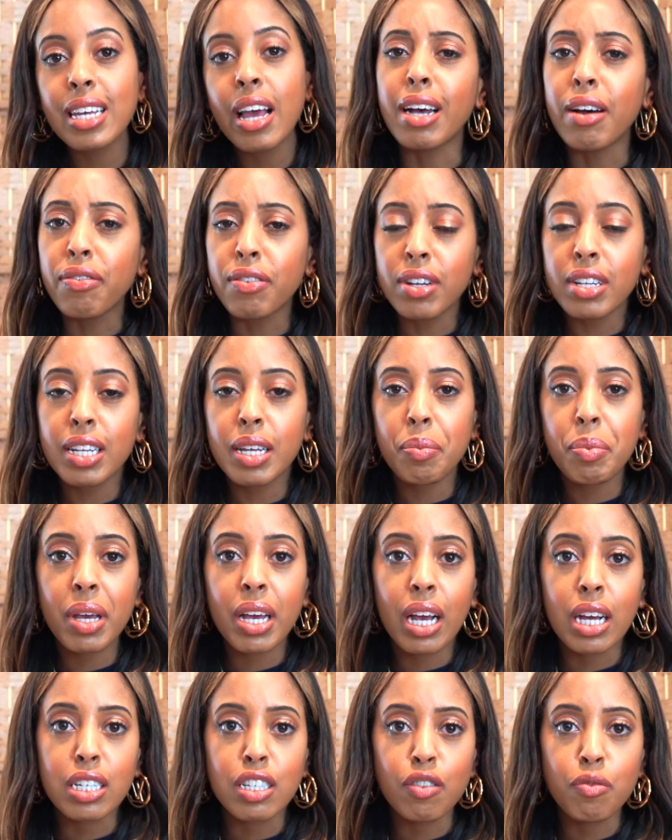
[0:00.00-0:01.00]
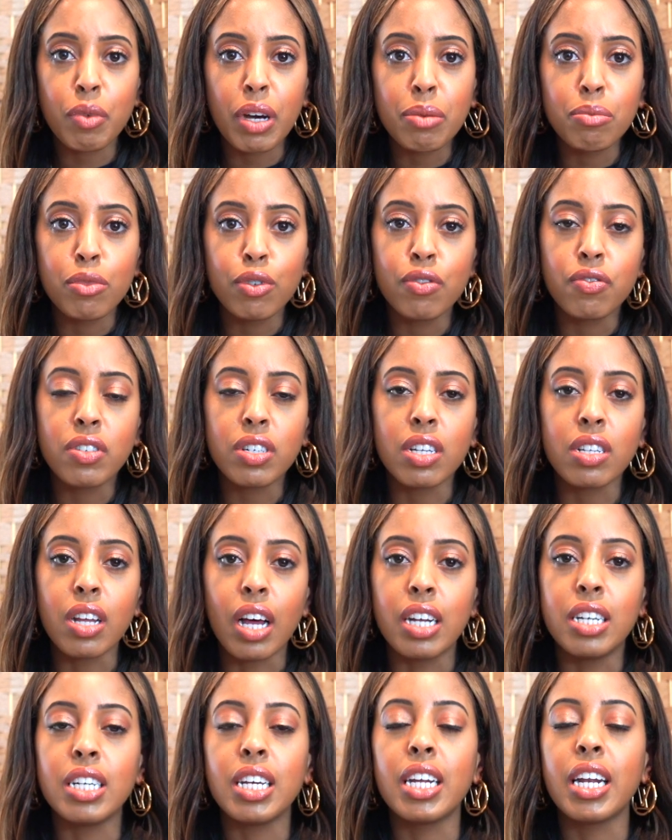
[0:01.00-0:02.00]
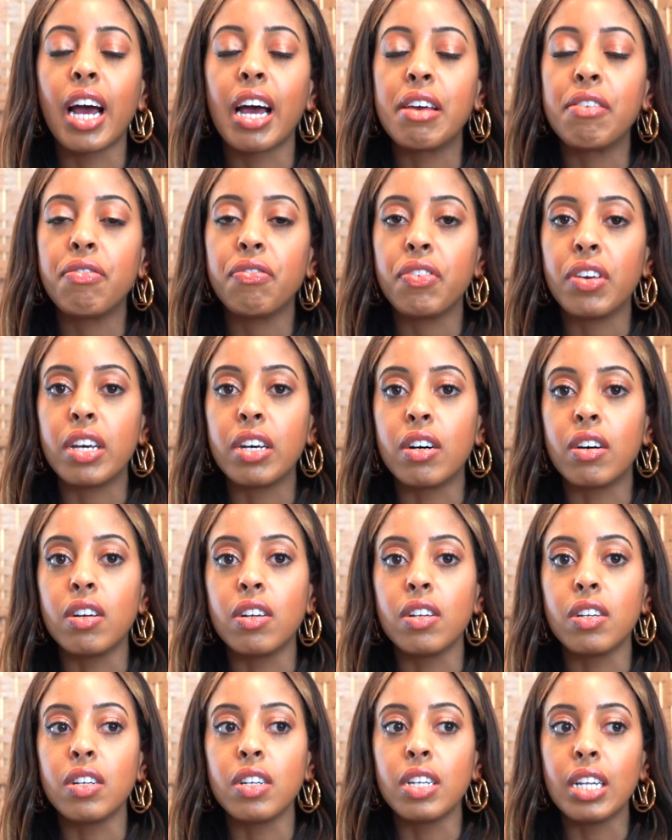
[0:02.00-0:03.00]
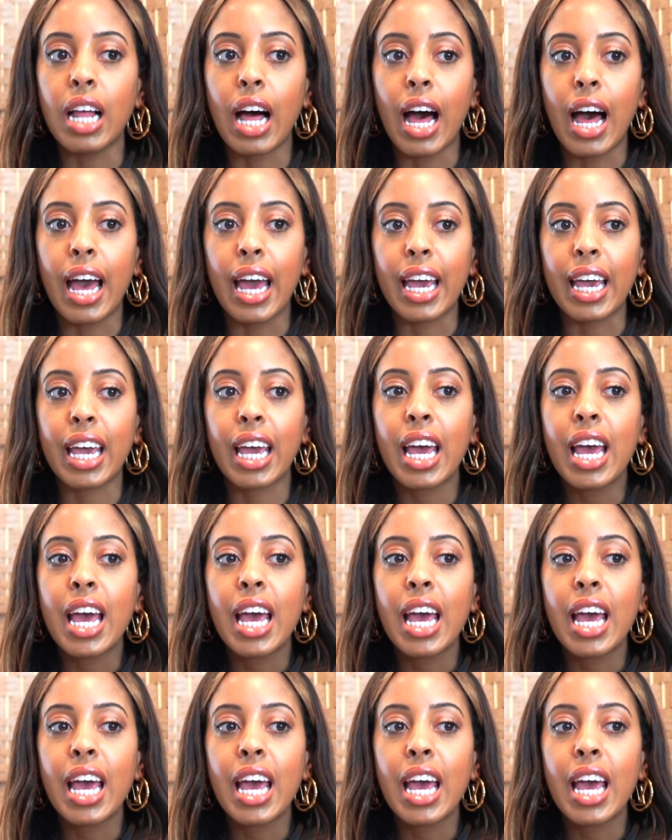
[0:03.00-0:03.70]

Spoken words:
Definitely because of my move to London, I feel like